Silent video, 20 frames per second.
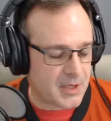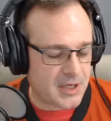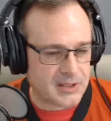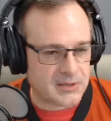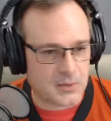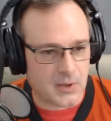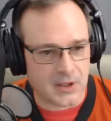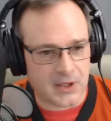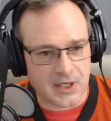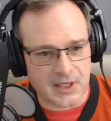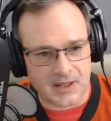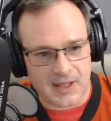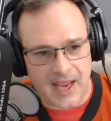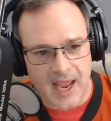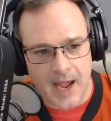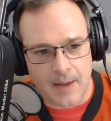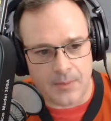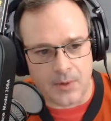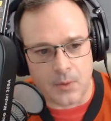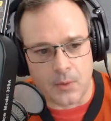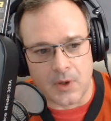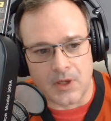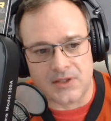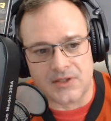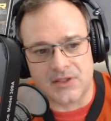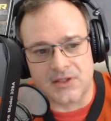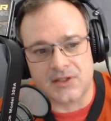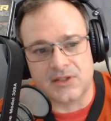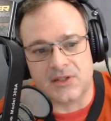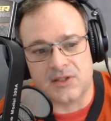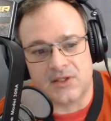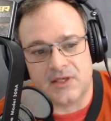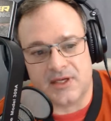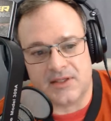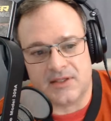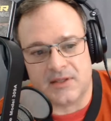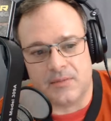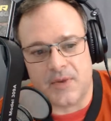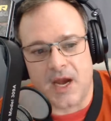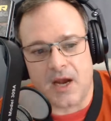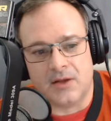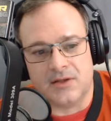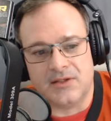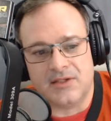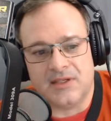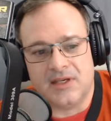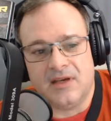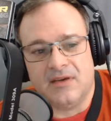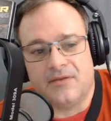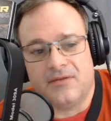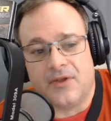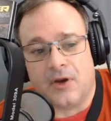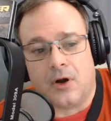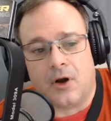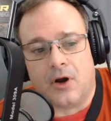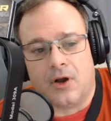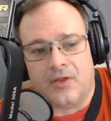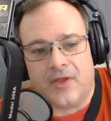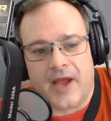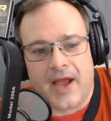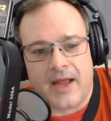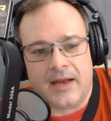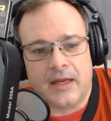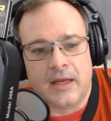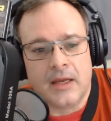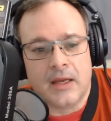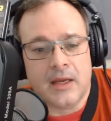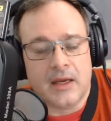might as well get the Apple ones just to test them out, see if they're all that.